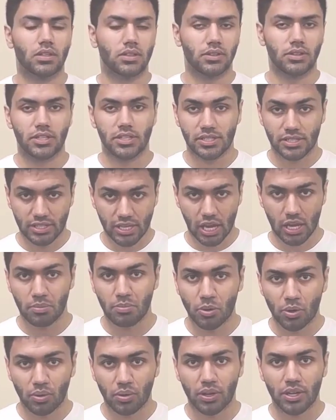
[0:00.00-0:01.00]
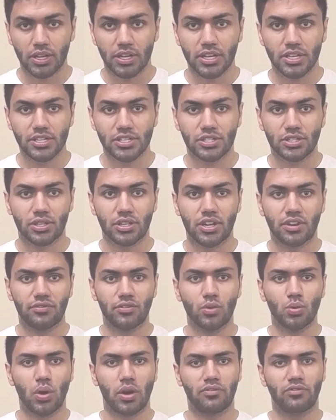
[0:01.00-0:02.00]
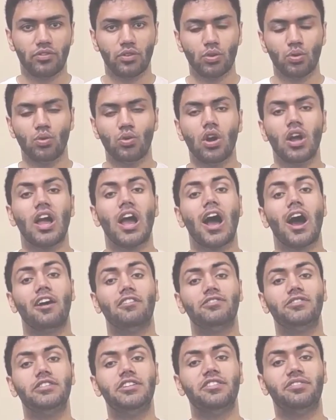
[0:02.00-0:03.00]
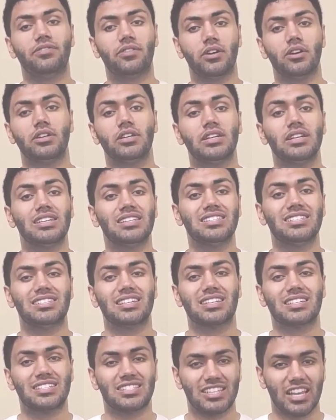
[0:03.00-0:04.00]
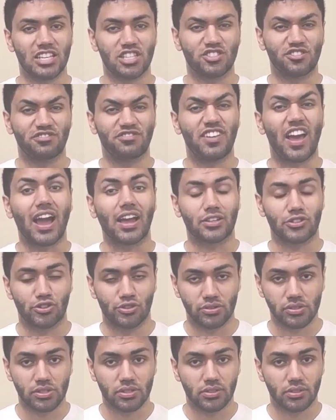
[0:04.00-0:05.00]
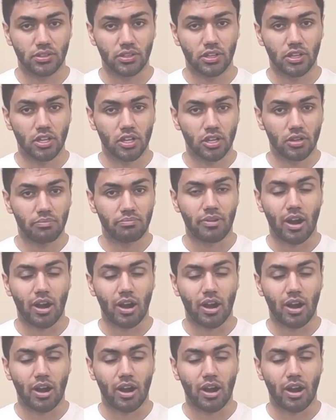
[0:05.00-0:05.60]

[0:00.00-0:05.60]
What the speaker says: This table is to give you a view of different success factors in